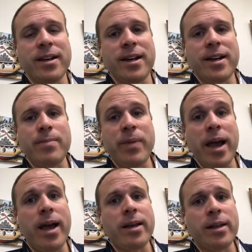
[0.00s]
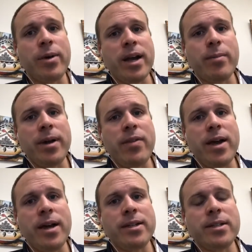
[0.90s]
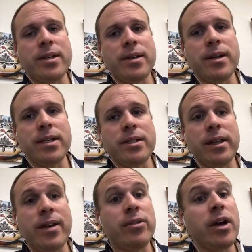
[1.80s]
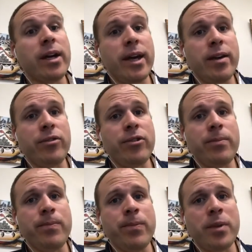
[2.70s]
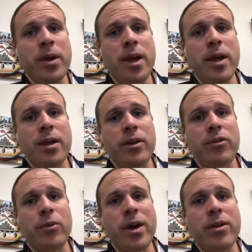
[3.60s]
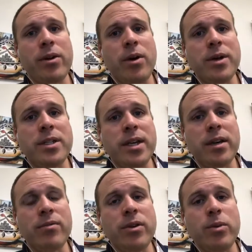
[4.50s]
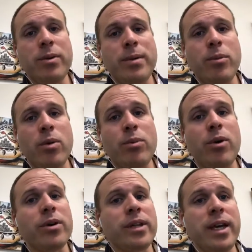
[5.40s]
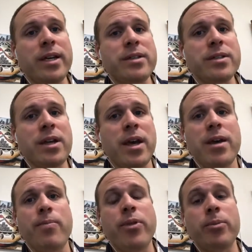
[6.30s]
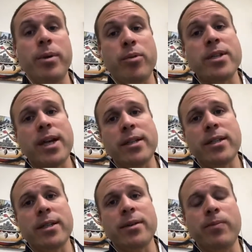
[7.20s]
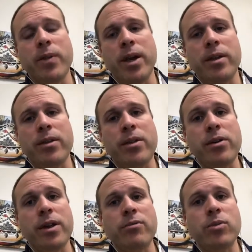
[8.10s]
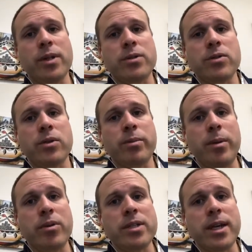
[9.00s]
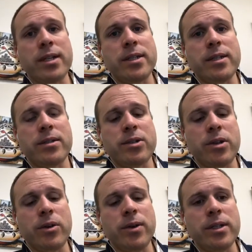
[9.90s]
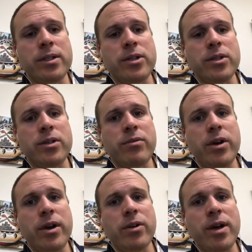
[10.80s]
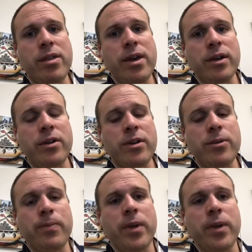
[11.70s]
I highly recommend that. It's a lifelong gift, and it's a way they'll always think of you. But more importantly, is they'll be protected, and their loved ones will be protected. So it's just a very great thing to do.